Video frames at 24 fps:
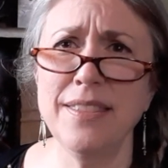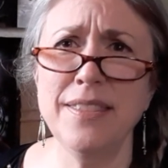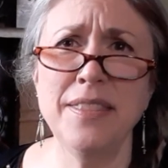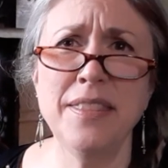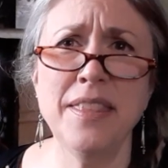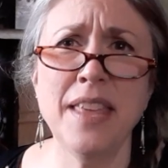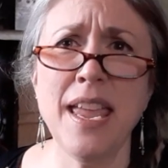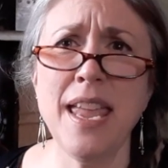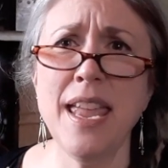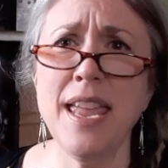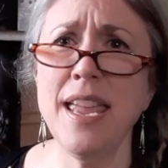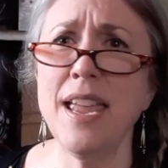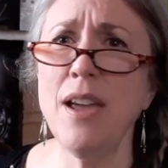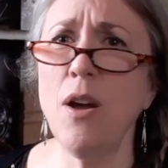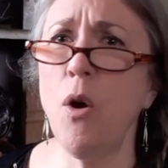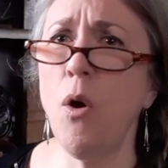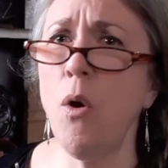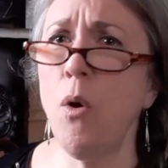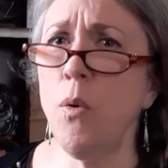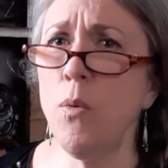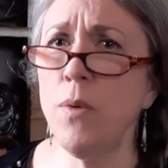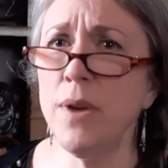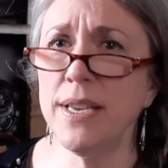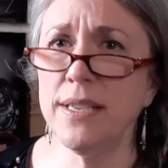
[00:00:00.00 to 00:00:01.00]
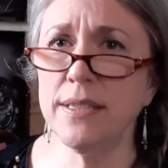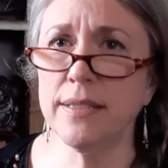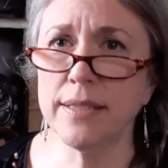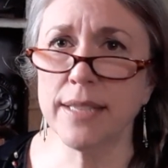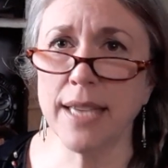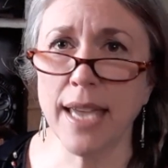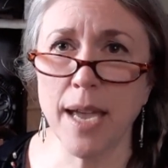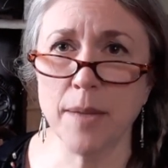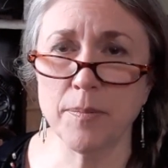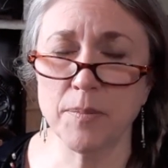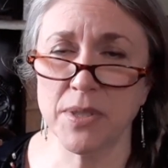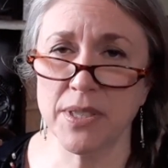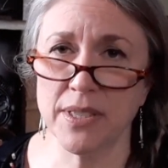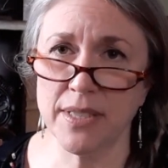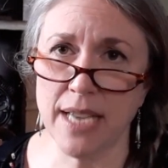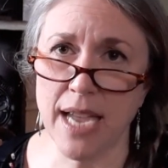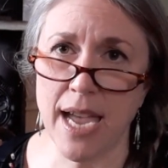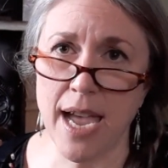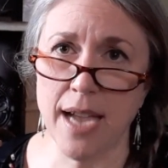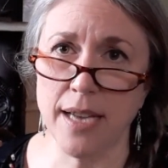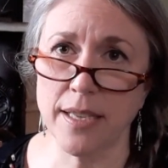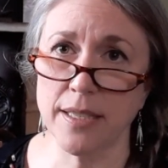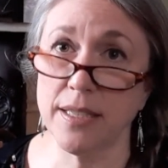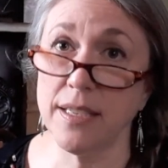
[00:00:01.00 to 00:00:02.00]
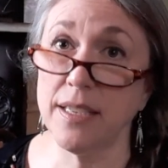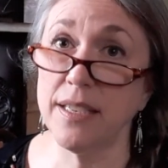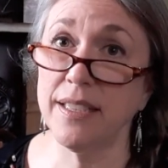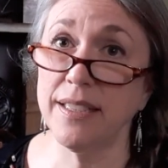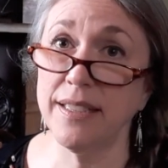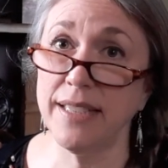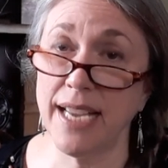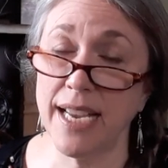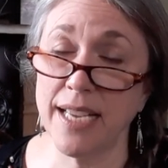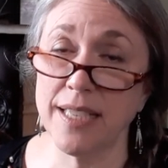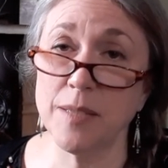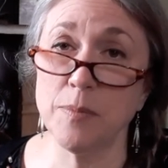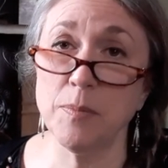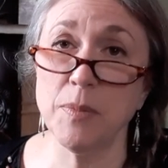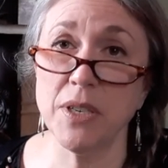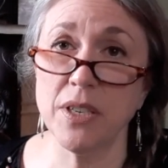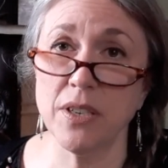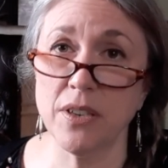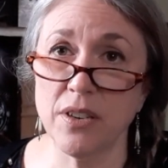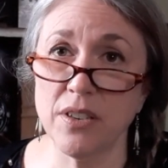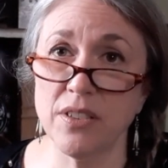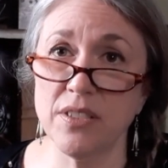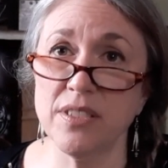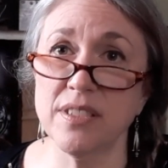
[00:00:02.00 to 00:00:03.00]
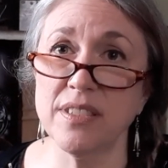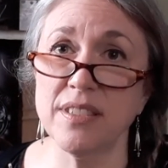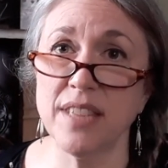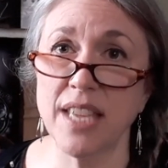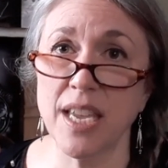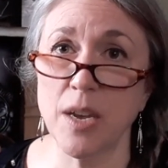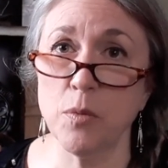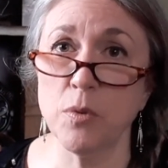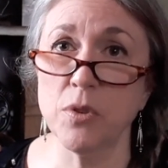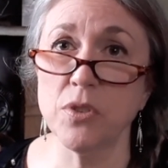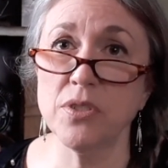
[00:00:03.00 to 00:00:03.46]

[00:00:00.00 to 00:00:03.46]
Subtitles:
They always kept stocked, and that's because they were